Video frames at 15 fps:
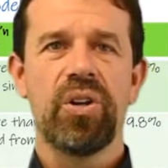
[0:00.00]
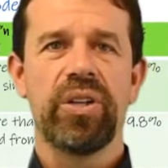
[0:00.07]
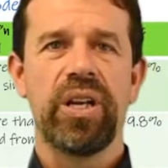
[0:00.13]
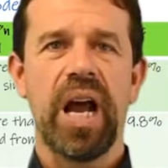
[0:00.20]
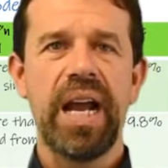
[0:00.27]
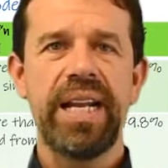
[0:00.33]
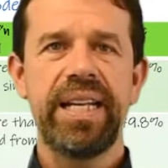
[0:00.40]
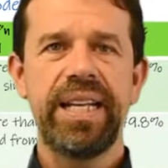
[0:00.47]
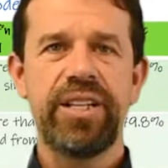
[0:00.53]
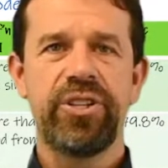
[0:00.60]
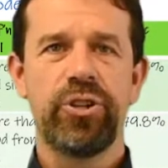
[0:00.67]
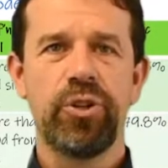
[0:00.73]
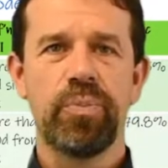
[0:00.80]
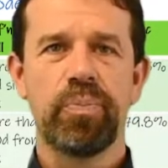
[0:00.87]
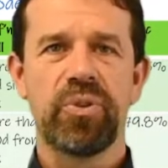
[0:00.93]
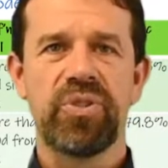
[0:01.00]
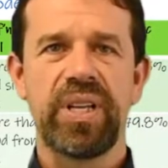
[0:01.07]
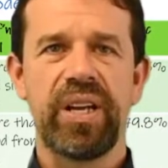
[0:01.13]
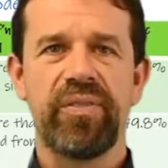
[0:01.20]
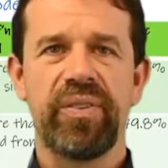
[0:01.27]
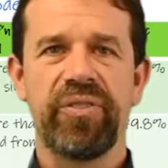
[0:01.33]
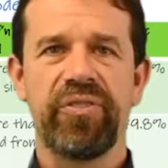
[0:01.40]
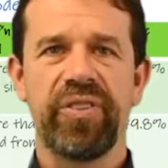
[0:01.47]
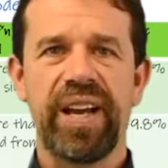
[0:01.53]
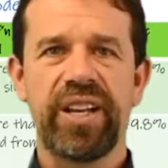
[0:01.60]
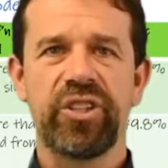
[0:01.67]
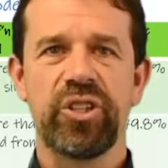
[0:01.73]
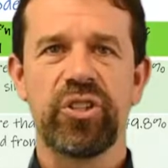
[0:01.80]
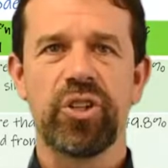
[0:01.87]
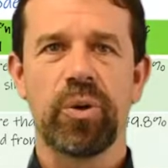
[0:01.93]
92% of
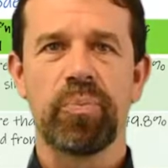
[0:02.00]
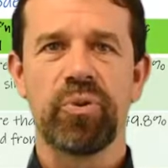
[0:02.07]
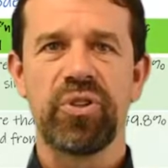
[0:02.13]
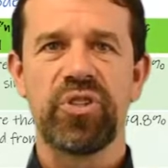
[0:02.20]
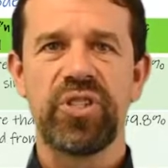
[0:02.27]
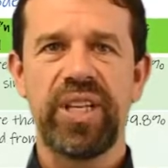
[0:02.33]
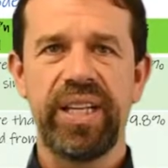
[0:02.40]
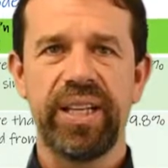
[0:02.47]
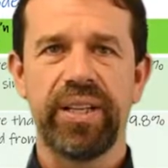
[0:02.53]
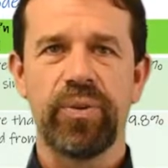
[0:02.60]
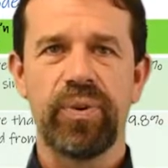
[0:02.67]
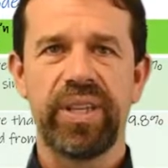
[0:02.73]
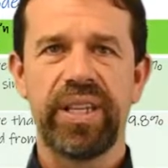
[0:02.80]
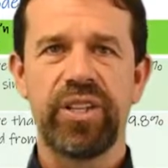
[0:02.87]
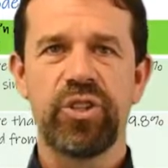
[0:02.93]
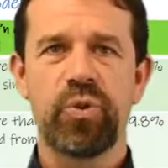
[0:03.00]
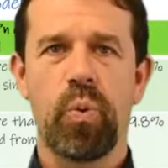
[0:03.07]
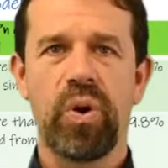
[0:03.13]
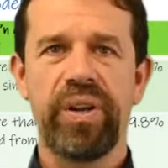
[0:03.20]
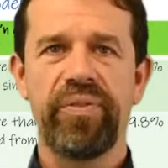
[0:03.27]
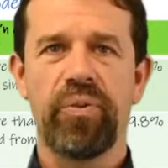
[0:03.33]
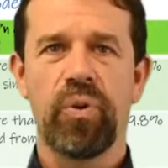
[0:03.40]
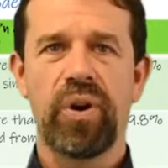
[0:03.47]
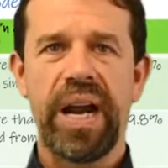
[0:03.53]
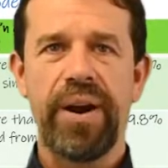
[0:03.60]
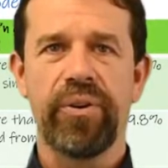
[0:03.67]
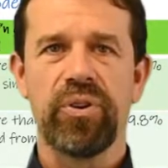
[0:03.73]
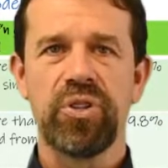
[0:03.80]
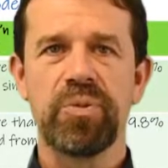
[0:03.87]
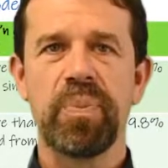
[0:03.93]
infections are preceded within 24
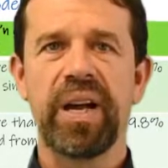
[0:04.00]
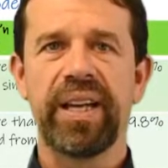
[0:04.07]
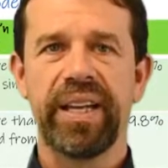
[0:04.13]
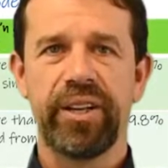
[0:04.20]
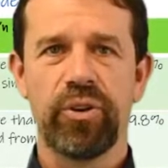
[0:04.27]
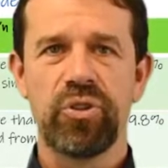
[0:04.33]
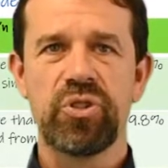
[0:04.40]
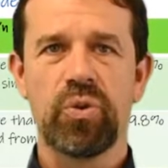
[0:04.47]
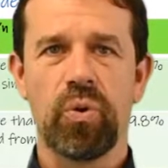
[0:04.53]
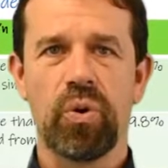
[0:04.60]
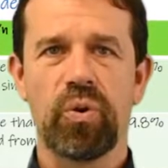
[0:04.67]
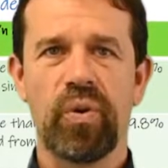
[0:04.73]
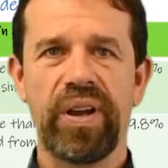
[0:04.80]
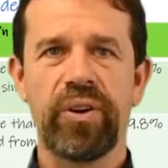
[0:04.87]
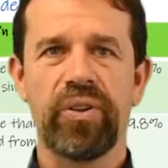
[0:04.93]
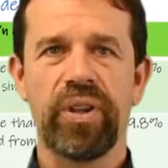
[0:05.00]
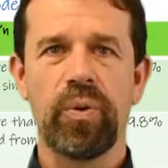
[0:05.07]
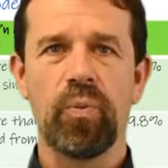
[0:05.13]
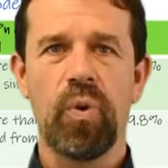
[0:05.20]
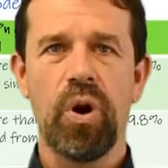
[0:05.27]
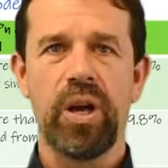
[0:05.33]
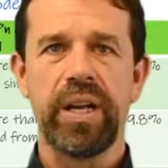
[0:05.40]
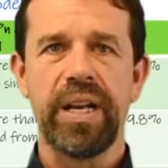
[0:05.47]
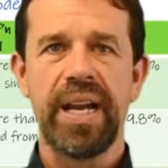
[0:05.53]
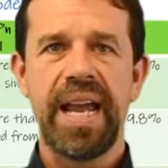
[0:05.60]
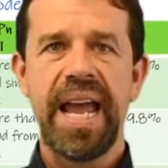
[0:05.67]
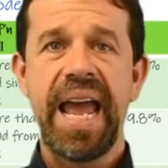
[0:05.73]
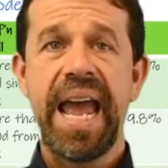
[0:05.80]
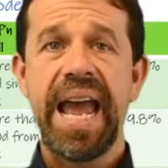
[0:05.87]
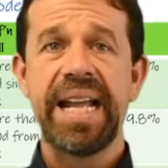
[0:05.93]
hours by a HeRO score greater than 1,
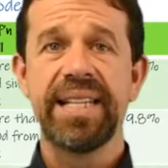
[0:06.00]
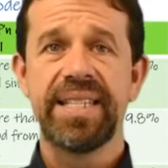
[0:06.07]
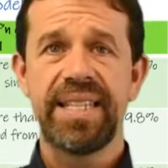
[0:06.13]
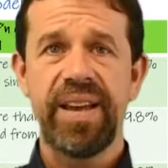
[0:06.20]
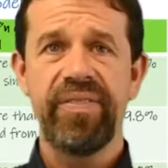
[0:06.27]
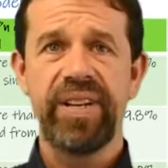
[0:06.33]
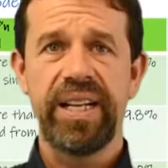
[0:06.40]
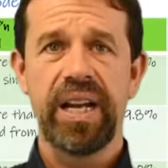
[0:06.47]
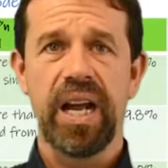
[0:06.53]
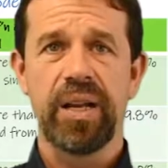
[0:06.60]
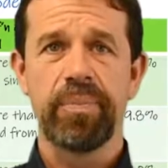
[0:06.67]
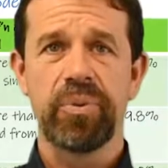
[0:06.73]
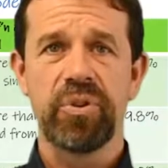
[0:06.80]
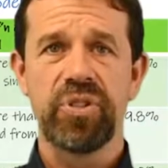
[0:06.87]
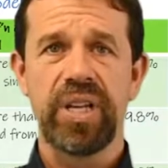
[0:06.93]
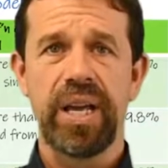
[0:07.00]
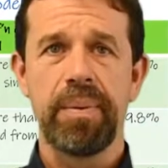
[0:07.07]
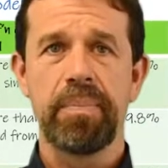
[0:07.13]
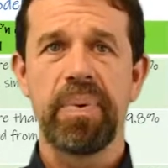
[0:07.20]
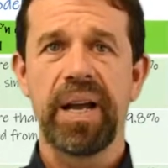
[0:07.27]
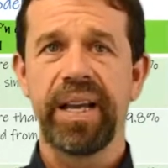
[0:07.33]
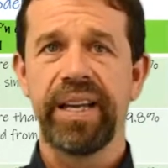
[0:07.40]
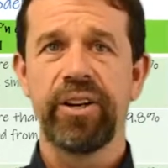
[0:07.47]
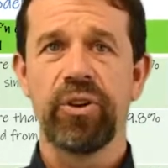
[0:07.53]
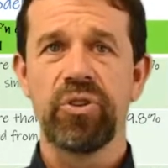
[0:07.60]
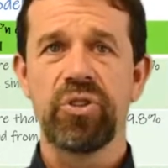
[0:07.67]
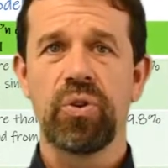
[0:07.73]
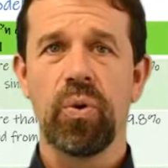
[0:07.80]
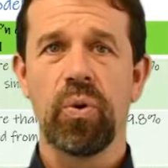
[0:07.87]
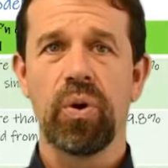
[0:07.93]
and 79% by a HeRO
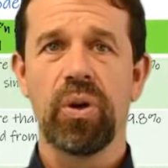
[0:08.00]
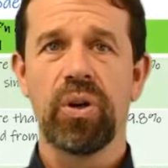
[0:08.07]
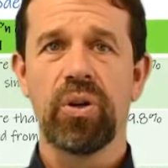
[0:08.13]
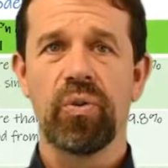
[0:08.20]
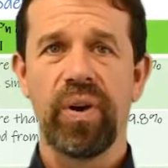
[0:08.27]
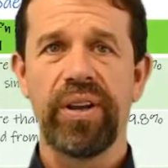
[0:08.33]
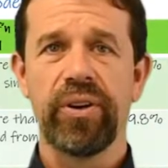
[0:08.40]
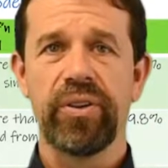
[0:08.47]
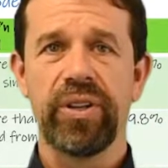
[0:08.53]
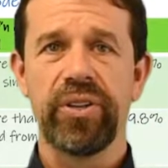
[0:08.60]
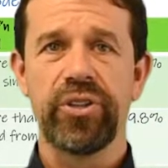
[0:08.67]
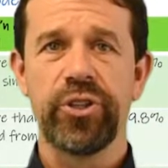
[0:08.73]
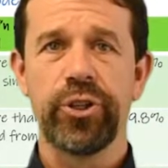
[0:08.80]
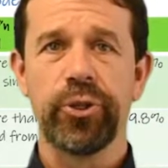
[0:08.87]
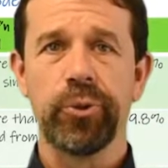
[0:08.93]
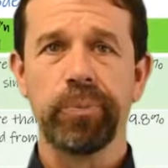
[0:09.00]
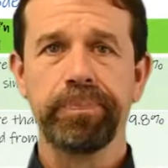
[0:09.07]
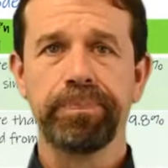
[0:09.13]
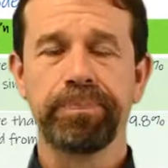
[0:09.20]
score greater than 2.